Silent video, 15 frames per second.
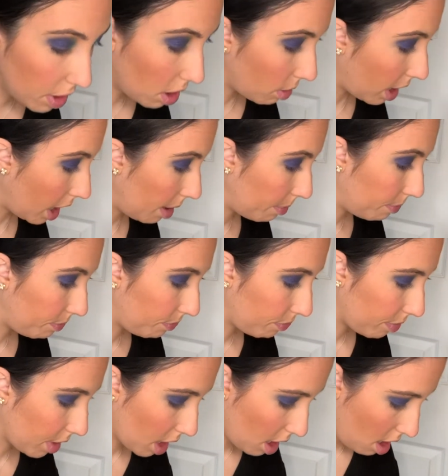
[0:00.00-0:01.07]
Okay,
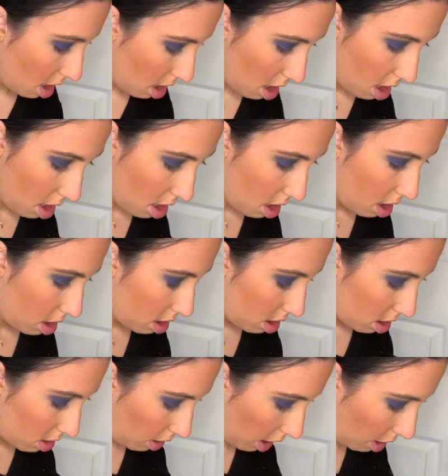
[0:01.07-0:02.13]

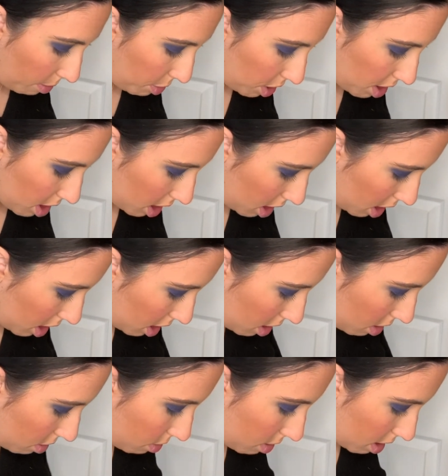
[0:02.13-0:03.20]
so now I'm just gonna
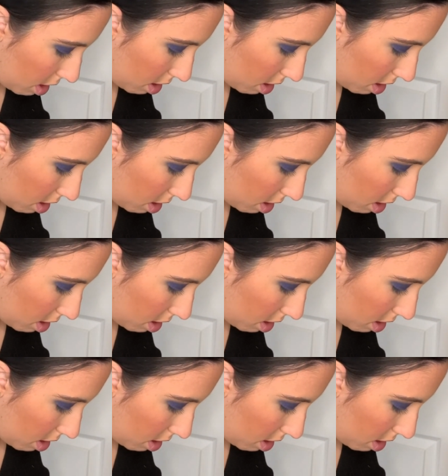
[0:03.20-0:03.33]
go